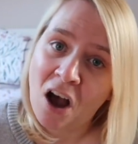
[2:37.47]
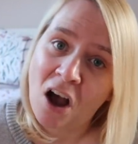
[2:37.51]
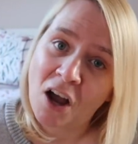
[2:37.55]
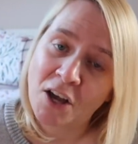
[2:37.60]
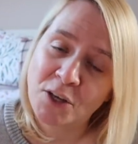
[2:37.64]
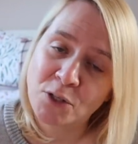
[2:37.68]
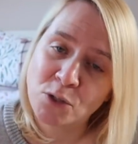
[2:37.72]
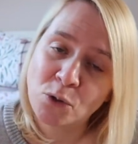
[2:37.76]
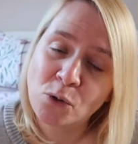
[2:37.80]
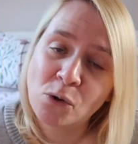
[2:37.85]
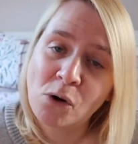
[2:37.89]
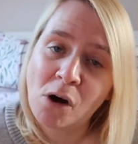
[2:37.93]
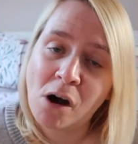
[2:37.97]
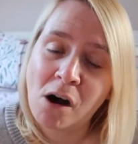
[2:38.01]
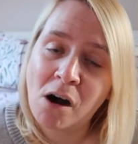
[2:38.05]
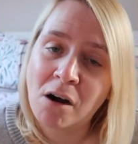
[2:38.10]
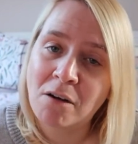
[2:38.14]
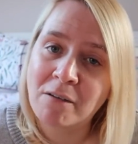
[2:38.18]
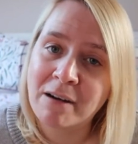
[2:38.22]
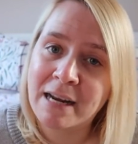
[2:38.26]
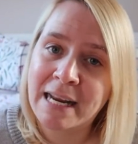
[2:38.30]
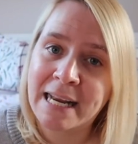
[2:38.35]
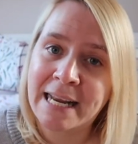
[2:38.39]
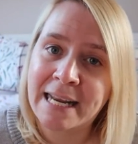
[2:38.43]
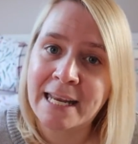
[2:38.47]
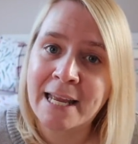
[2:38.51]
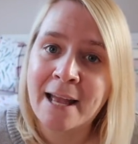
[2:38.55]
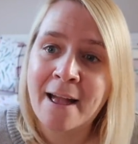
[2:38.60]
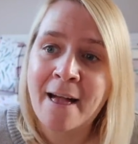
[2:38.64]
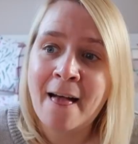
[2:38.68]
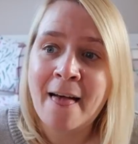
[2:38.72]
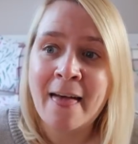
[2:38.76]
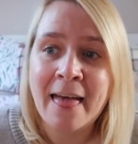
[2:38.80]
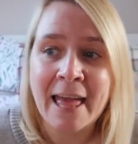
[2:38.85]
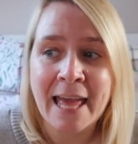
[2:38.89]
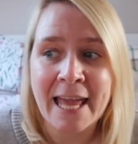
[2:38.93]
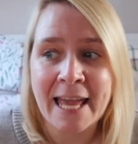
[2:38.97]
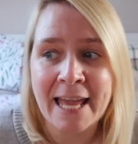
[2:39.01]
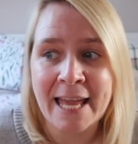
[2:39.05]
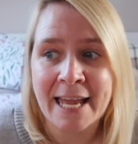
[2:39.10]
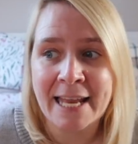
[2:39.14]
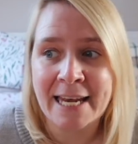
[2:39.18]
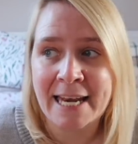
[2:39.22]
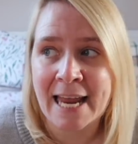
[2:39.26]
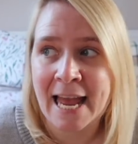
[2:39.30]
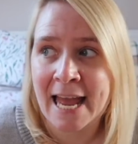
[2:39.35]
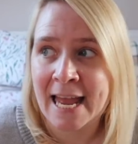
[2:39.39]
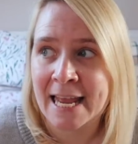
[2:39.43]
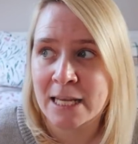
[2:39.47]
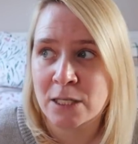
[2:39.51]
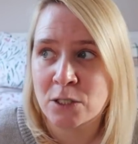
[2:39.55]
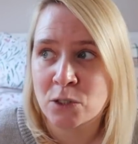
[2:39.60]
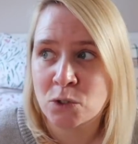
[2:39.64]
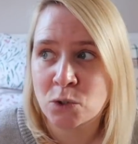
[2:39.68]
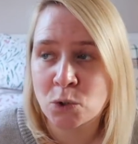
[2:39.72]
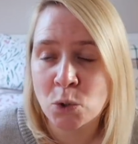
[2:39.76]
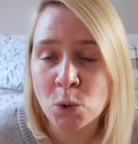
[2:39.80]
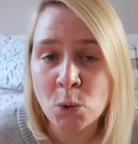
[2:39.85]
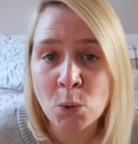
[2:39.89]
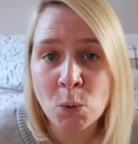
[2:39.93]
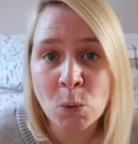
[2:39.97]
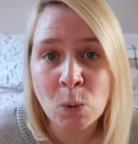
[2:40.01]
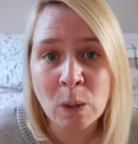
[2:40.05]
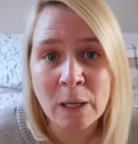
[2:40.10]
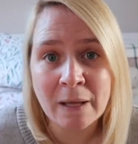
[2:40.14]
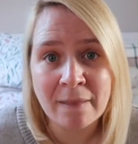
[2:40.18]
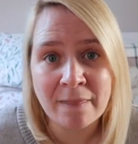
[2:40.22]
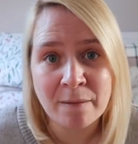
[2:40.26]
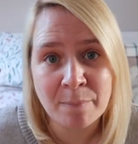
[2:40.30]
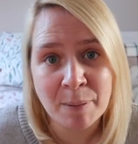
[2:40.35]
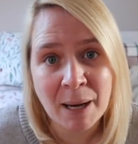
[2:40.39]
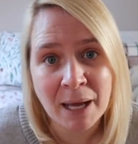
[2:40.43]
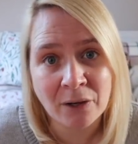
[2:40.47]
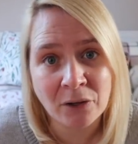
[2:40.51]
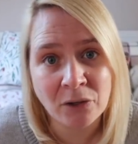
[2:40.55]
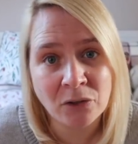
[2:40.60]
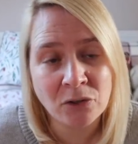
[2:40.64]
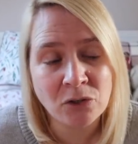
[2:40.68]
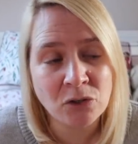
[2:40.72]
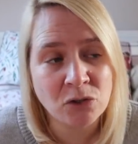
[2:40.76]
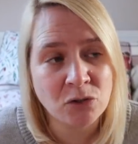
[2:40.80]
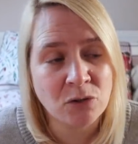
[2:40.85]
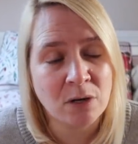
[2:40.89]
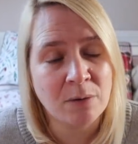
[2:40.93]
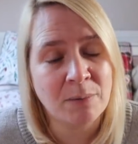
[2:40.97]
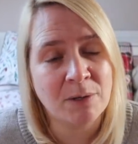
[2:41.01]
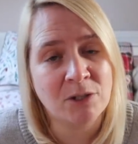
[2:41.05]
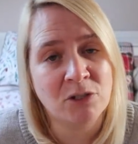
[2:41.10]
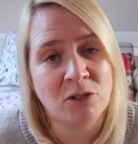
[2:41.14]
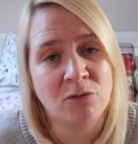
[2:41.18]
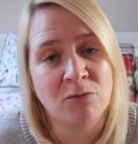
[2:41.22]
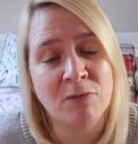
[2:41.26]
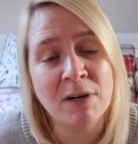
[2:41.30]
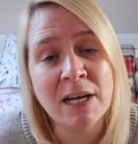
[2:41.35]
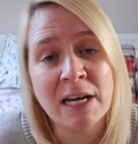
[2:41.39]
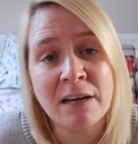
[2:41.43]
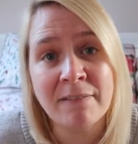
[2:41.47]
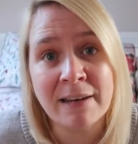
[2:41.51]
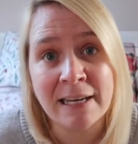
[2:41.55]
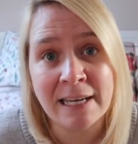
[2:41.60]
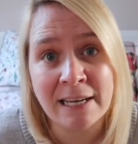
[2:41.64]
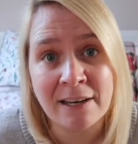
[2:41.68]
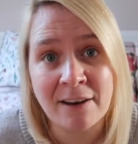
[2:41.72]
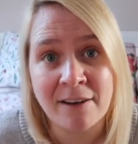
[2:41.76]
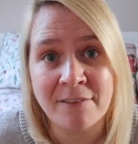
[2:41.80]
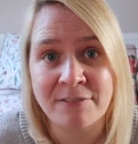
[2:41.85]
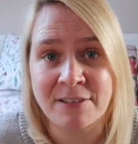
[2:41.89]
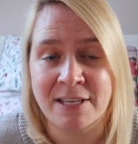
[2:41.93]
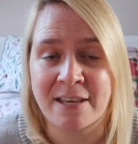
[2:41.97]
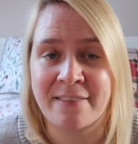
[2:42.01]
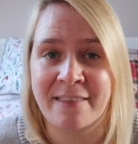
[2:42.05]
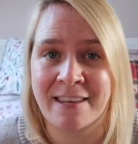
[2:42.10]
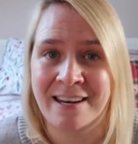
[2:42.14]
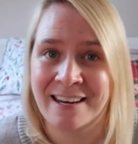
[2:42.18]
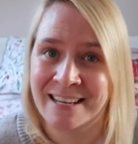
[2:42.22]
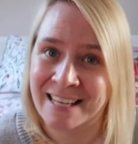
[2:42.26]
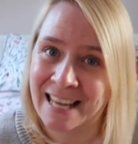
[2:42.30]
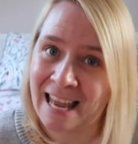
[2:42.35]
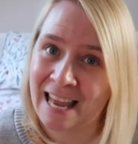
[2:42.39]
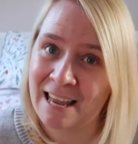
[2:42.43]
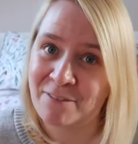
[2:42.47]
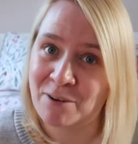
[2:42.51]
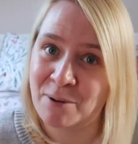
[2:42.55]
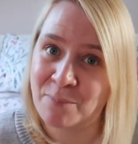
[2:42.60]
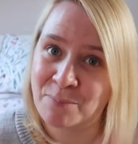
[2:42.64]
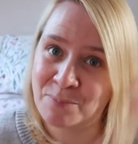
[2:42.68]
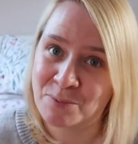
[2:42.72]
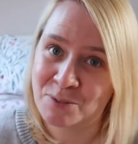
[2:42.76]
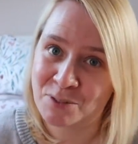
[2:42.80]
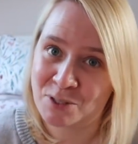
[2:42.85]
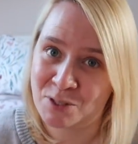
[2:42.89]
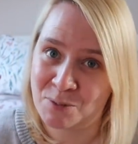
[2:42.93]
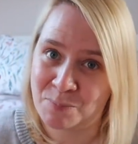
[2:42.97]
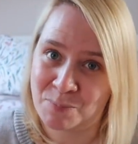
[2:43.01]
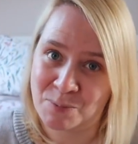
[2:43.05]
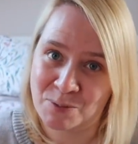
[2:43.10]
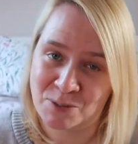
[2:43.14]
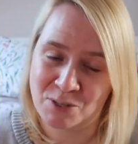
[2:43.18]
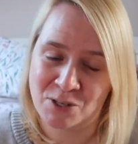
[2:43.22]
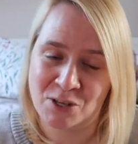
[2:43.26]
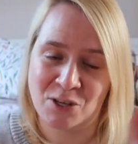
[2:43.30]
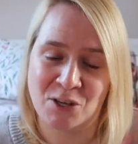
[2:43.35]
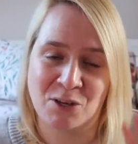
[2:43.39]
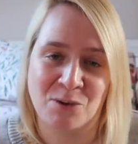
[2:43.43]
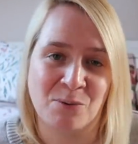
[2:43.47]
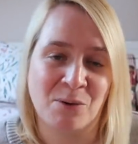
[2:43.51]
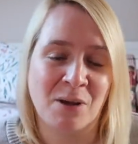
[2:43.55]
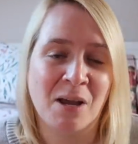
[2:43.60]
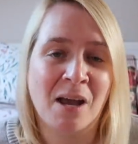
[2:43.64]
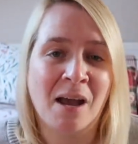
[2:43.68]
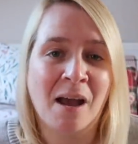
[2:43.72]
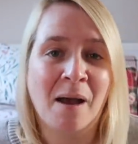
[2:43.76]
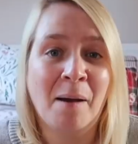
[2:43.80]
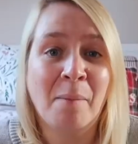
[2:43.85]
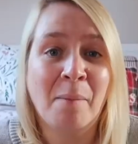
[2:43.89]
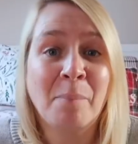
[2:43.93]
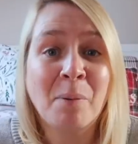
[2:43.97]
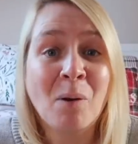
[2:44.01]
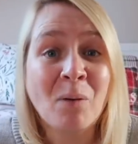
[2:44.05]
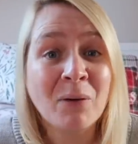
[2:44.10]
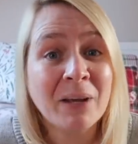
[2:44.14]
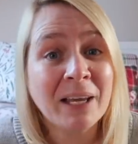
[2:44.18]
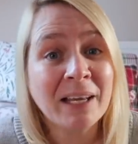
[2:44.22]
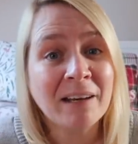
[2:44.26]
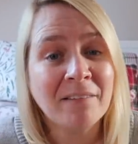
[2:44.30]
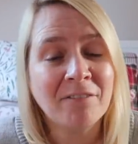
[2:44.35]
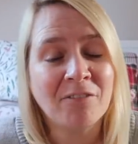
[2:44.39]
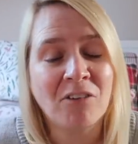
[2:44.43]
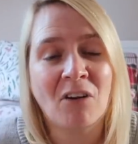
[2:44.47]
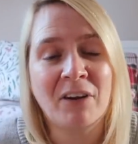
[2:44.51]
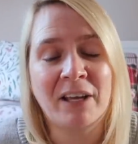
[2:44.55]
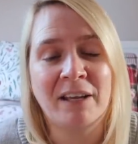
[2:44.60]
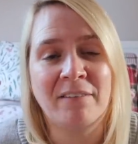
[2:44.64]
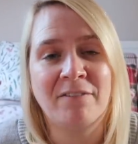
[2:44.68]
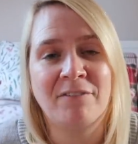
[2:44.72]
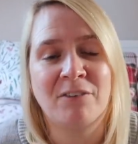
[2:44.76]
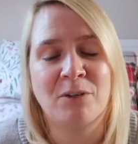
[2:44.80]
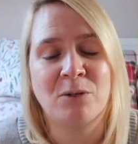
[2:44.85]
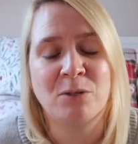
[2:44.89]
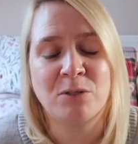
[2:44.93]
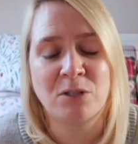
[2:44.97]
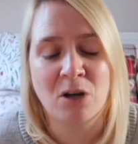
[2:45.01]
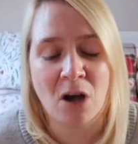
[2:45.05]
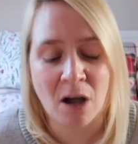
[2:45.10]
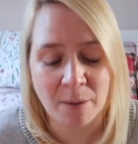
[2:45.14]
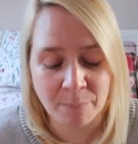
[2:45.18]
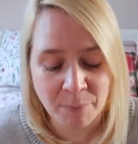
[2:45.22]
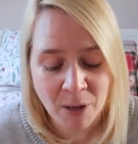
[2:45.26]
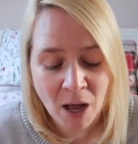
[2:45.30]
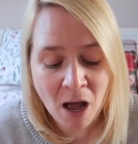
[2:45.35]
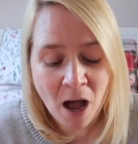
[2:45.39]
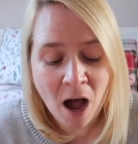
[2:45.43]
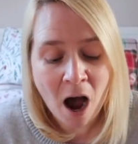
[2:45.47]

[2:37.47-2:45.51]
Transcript: I taught RE in a school in the Black Country, which I really, really loved, and then I gave up to pursue blogging and vlogging full time.